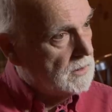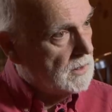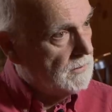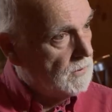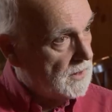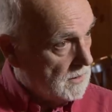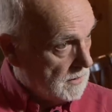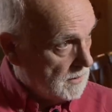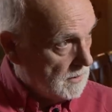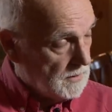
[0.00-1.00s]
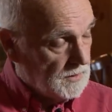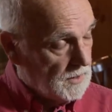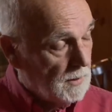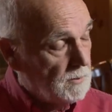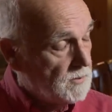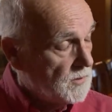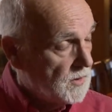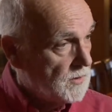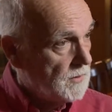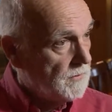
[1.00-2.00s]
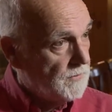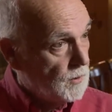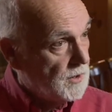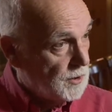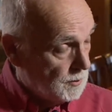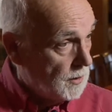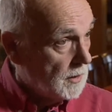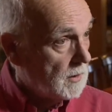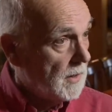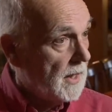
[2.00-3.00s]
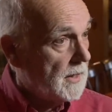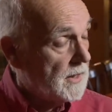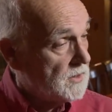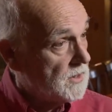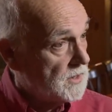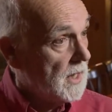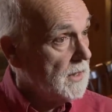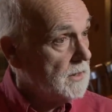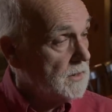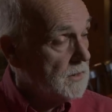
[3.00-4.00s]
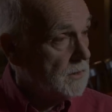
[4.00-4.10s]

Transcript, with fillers: of what some foolish bureaucrat has designed it to